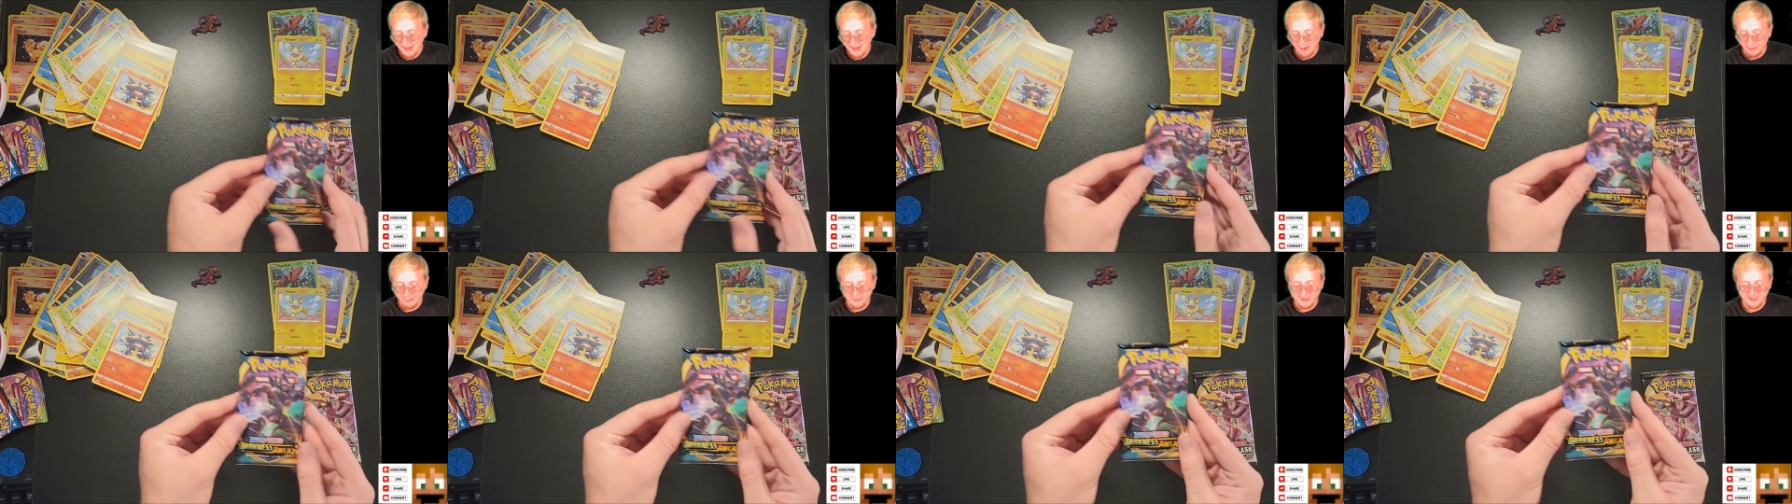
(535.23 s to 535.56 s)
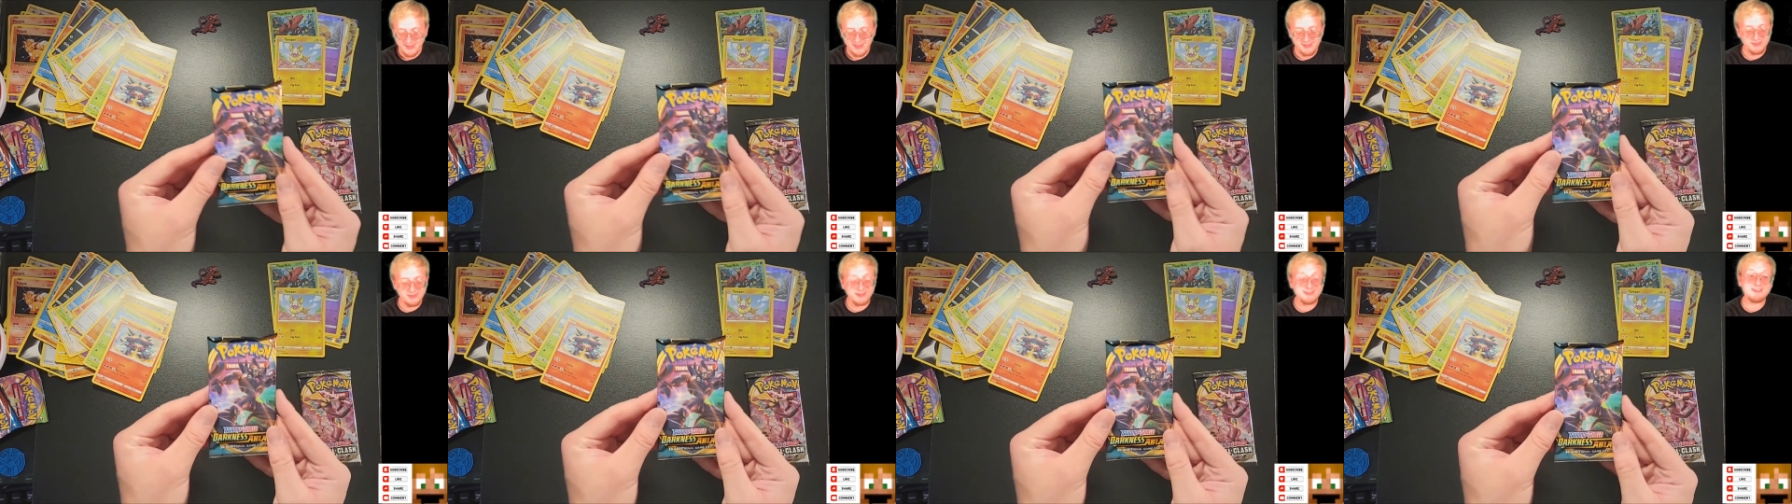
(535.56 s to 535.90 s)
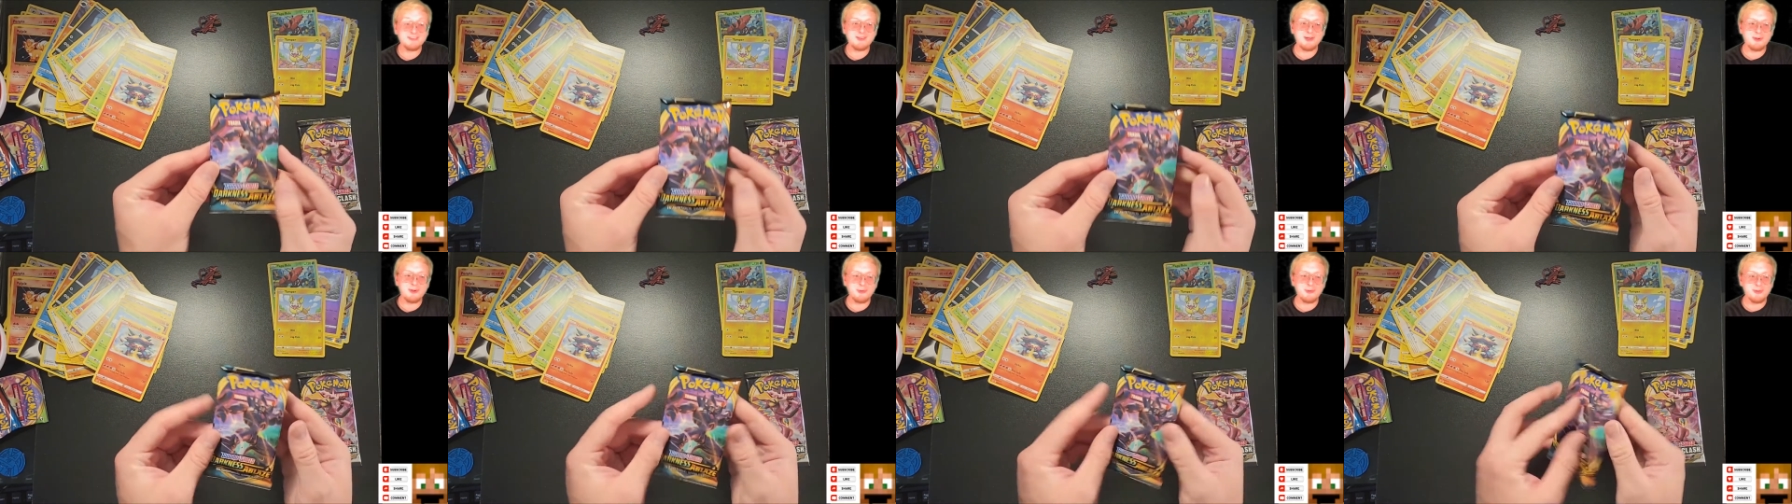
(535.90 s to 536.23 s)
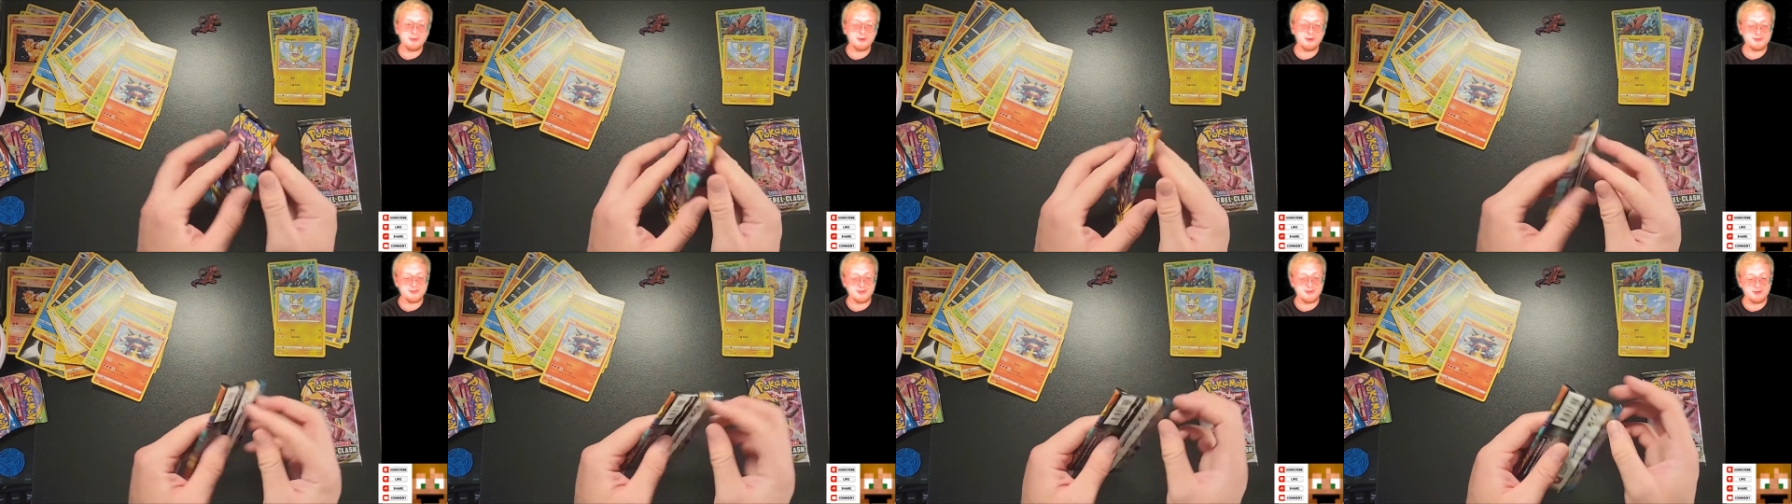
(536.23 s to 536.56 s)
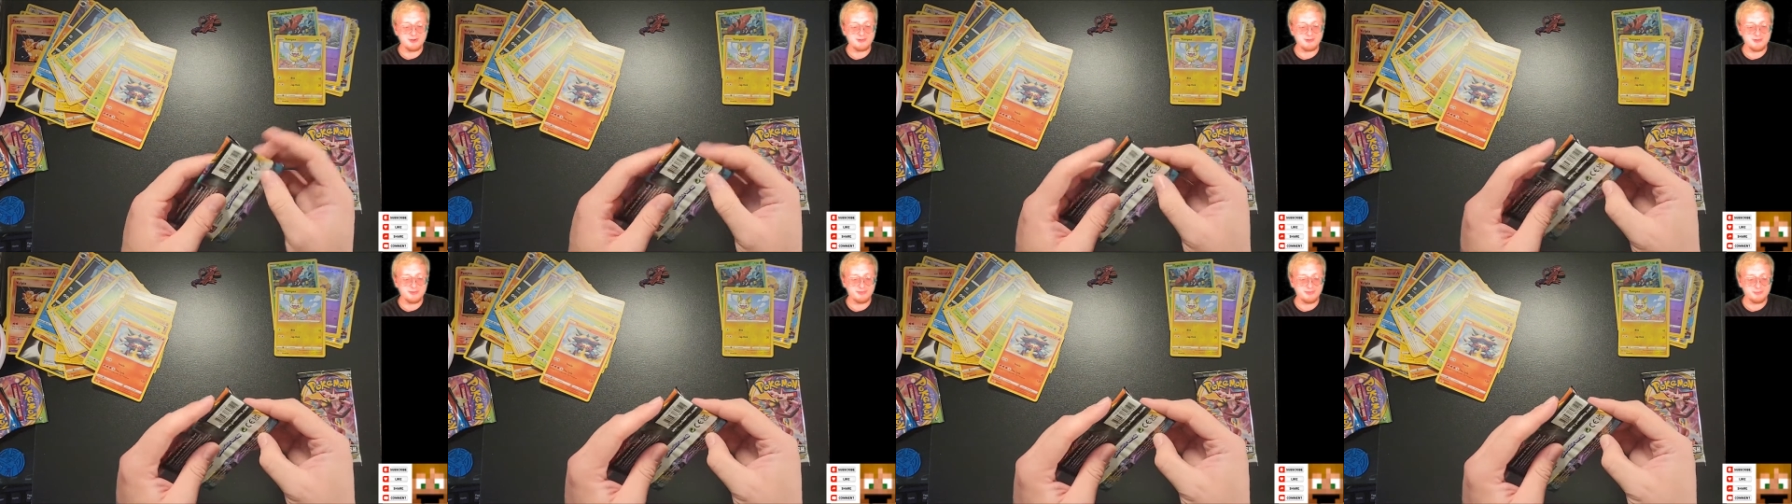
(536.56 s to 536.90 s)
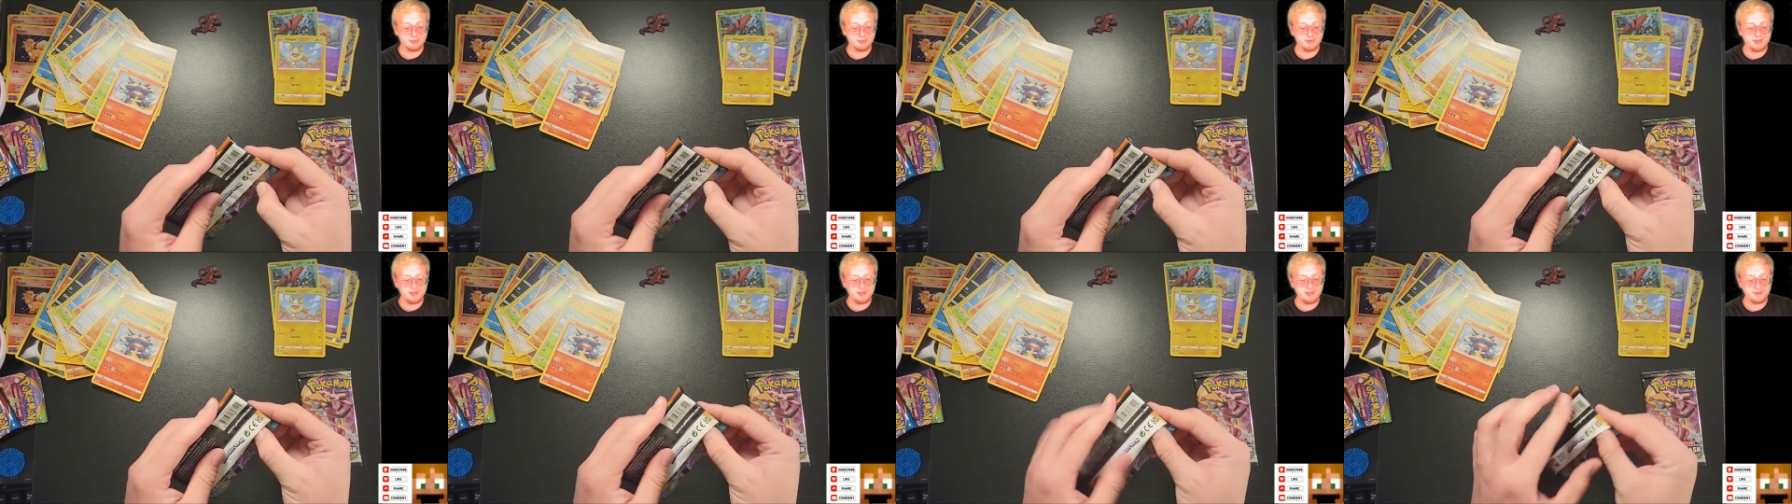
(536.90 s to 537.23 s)
Okay, let's go with our Darkness
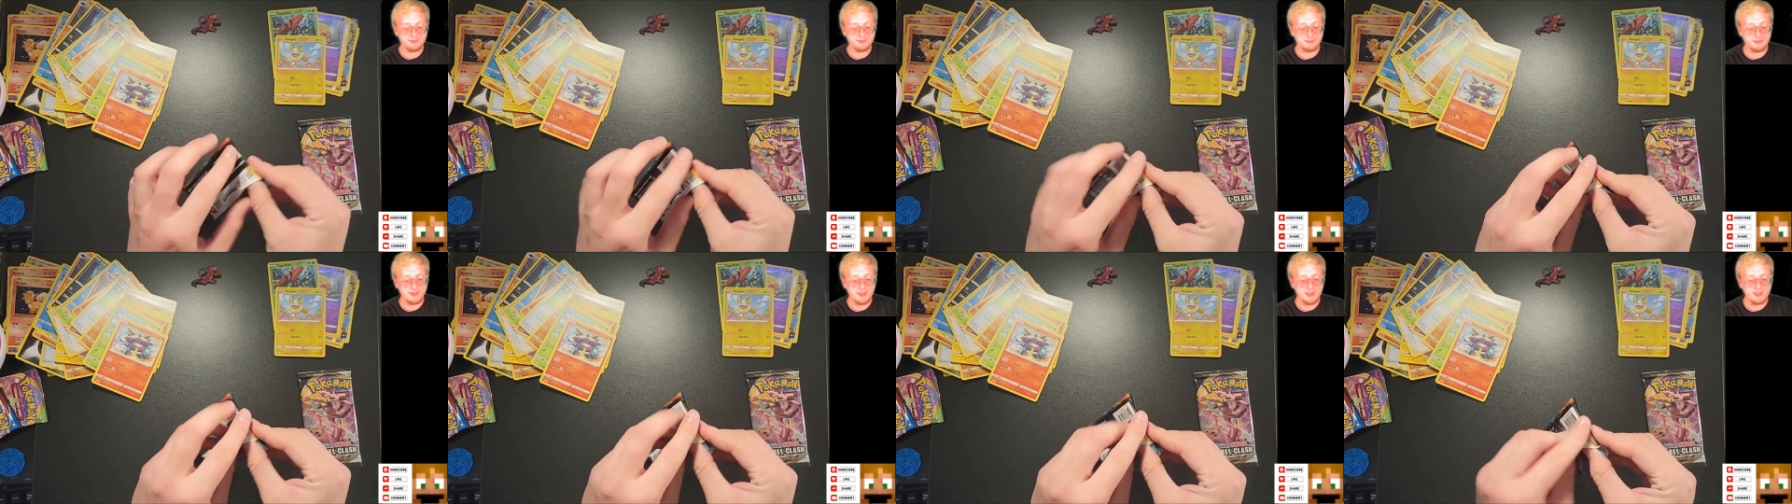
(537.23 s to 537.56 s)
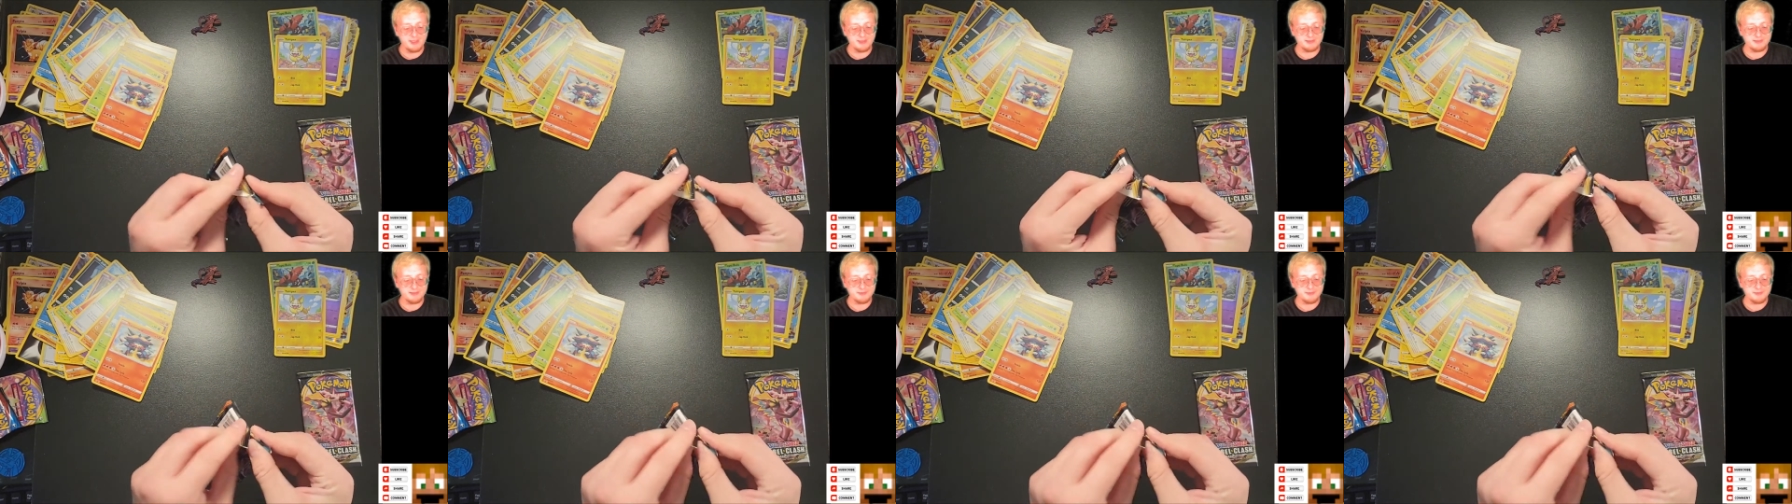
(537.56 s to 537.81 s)
Ablaze pack.